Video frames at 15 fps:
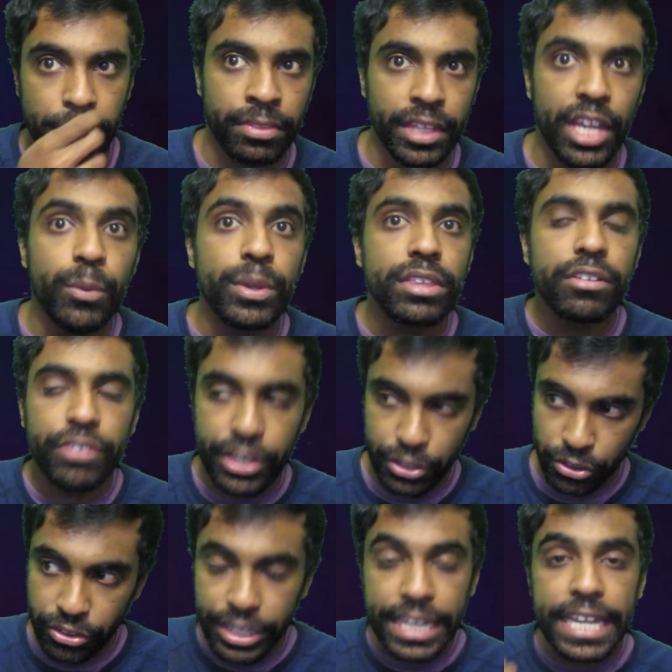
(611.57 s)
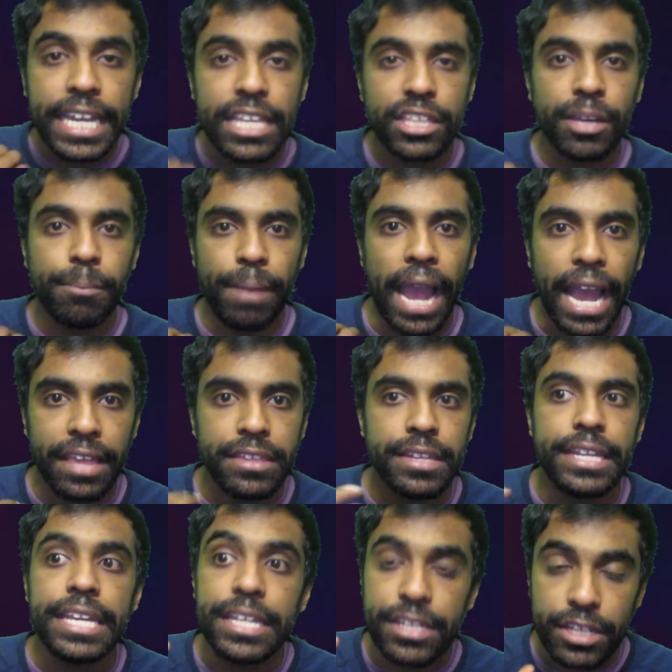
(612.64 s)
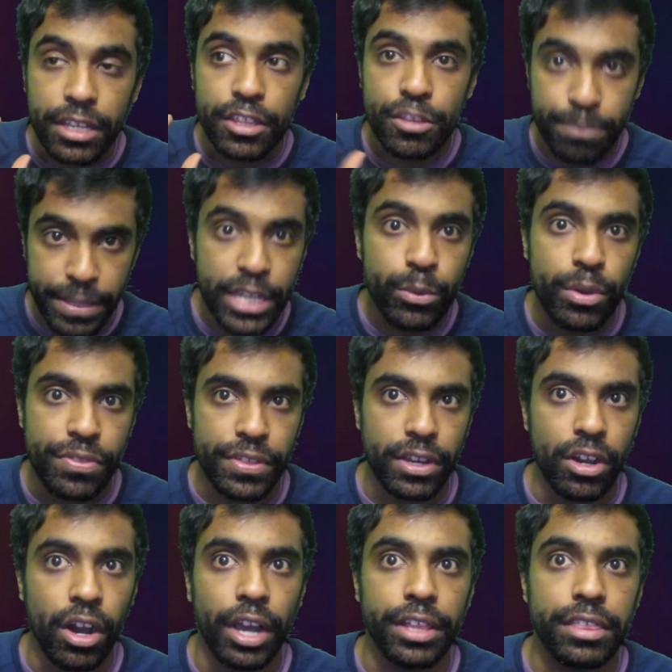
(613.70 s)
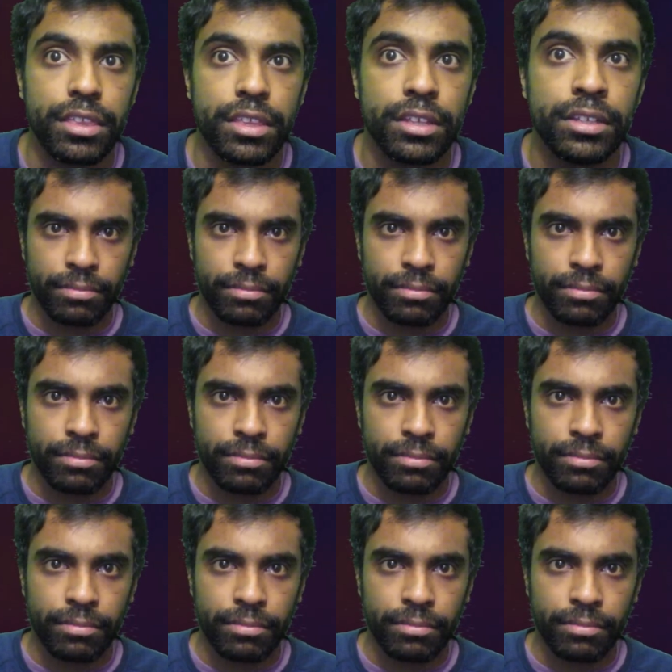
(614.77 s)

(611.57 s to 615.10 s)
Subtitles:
It was literally his capacity to speak with the gods.